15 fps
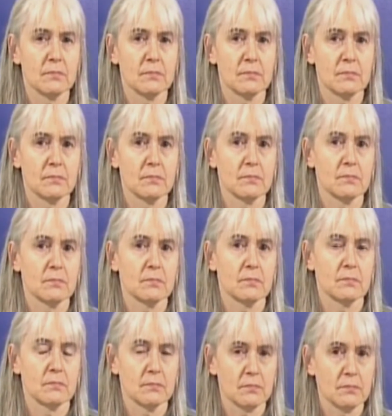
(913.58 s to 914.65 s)

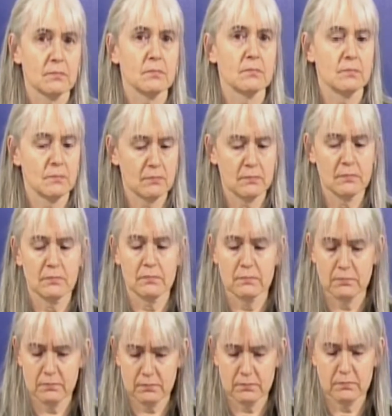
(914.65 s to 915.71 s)

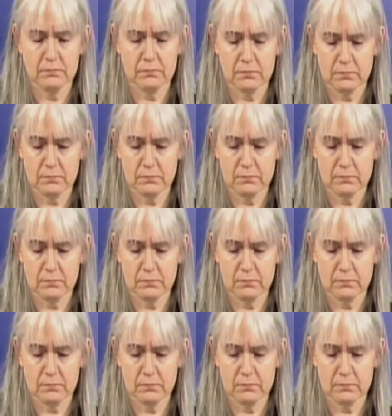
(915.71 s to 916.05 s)
This person isn't speaking.